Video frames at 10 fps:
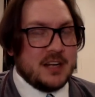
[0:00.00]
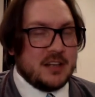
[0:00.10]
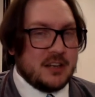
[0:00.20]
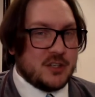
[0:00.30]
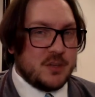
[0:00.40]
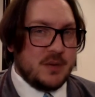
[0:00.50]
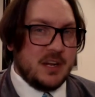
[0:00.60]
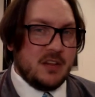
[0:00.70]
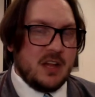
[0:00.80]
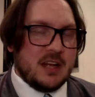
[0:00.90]
extra money
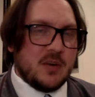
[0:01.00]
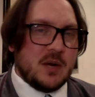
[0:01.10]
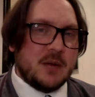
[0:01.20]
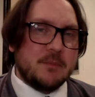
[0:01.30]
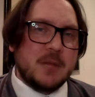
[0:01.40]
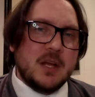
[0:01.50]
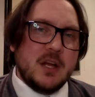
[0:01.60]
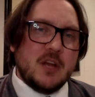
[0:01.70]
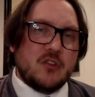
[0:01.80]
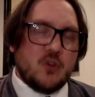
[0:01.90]
lying around.
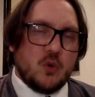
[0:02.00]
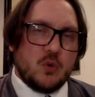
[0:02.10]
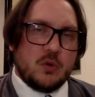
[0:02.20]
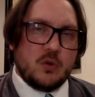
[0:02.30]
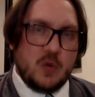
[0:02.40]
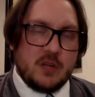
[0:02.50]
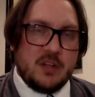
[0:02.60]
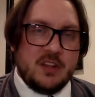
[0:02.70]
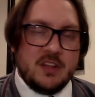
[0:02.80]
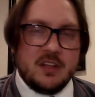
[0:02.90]
So
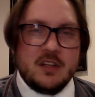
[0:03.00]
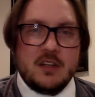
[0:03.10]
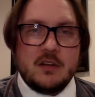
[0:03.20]
quickly the